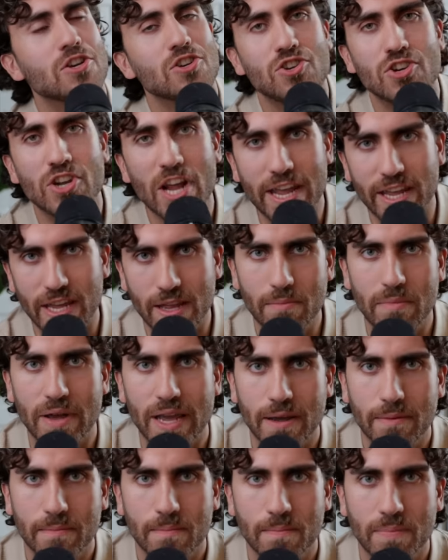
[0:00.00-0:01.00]
shaken
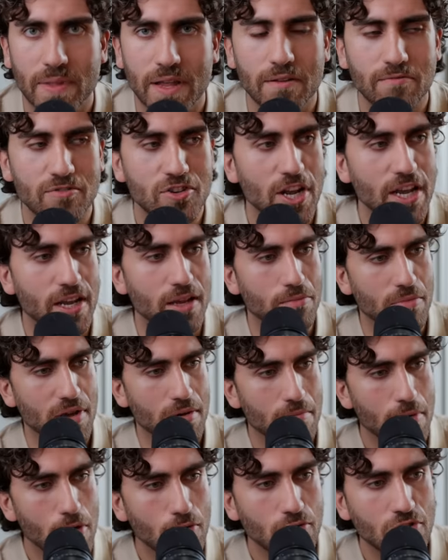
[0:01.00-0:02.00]
me, that have shaken
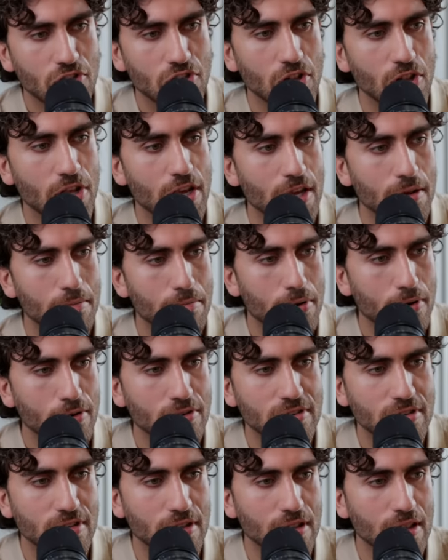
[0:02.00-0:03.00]
me emotionally,
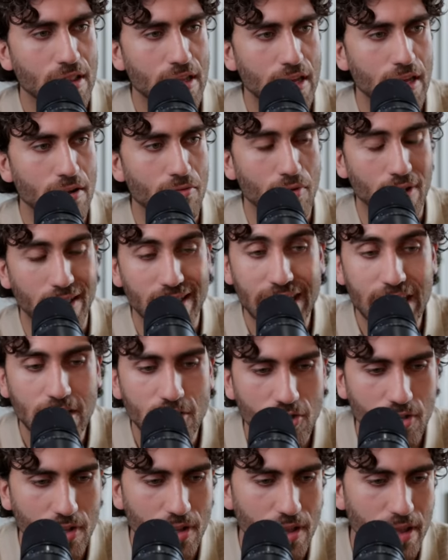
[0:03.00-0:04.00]
personally,
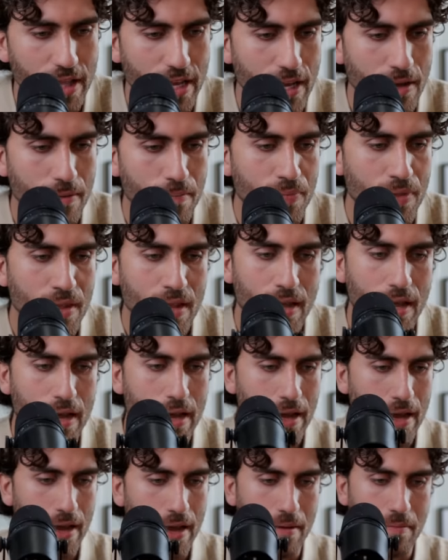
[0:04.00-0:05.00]
relationally,
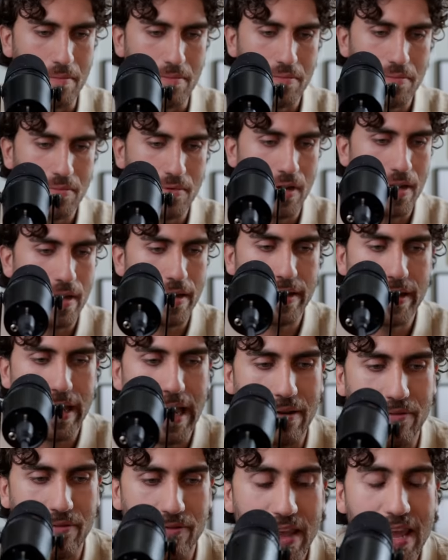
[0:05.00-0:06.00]
um,
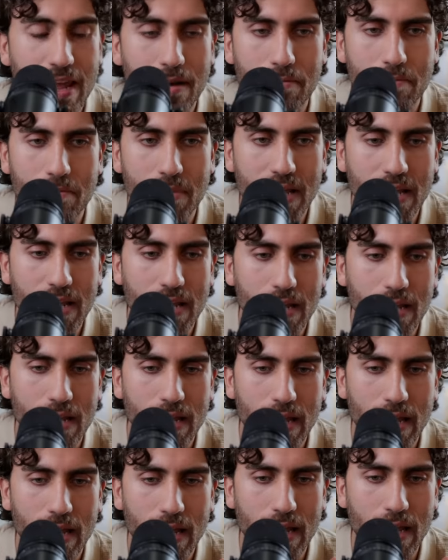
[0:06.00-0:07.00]
have hit
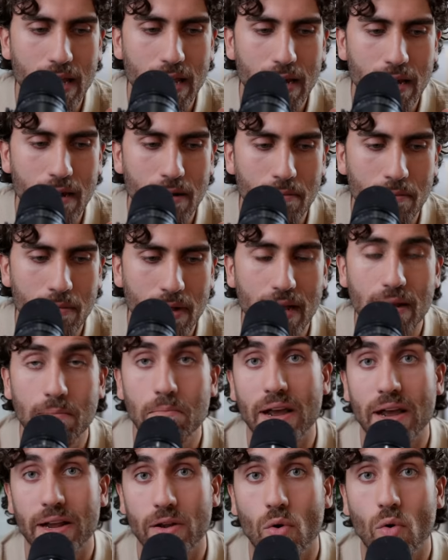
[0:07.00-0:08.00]
me in
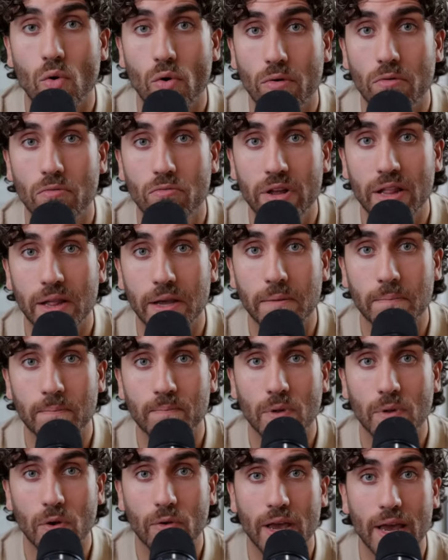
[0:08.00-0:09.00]
in my core, really.
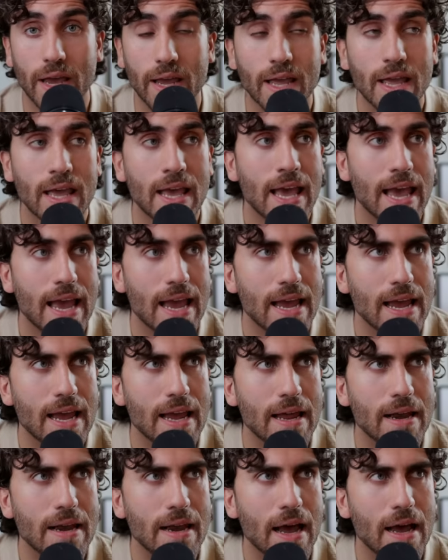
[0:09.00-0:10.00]
Okay,
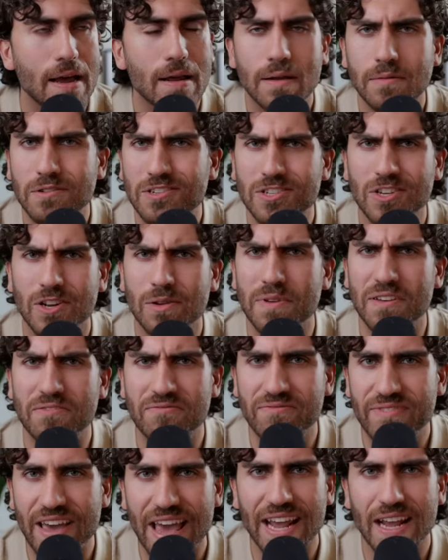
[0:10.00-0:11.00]
and I, am just going to
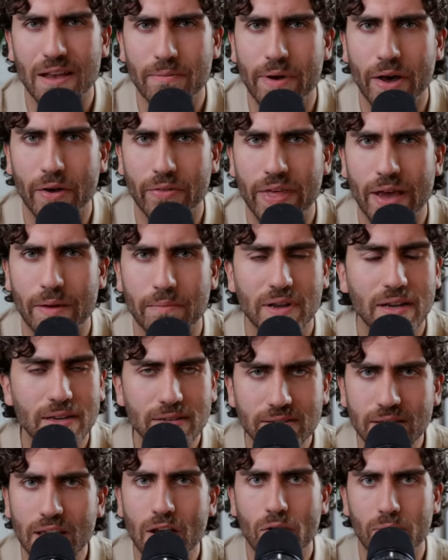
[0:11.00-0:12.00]
be vague about that
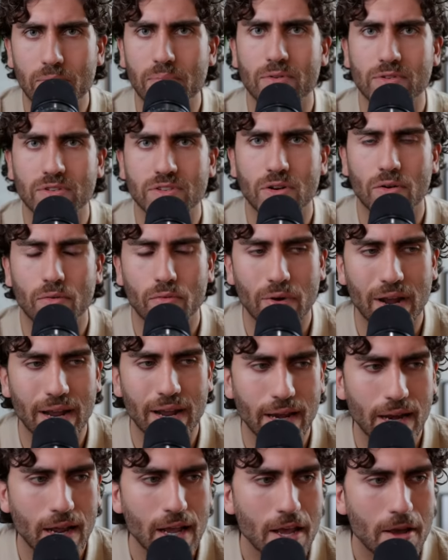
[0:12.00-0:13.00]
because they are personal,
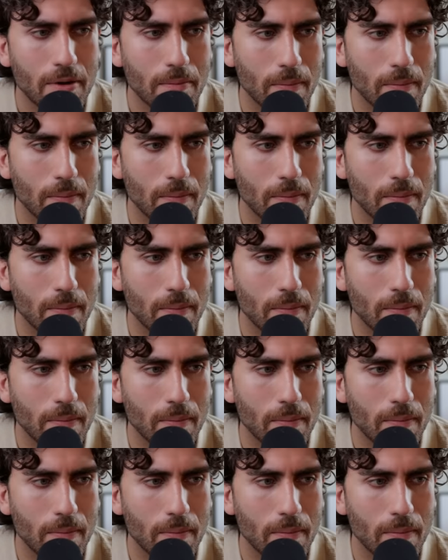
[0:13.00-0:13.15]
right?